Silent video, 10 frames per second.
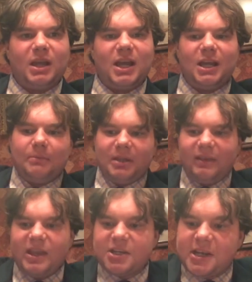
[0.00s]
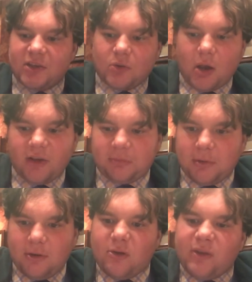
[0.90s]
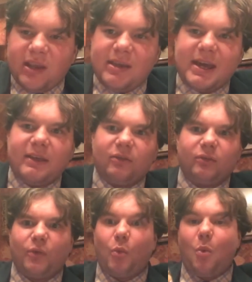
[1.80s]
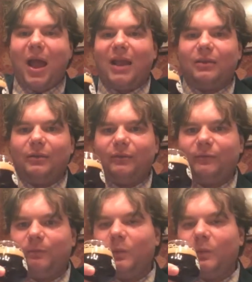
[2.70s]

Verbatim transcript: Um, initially, it's quite smooth, then you get a sort of whack of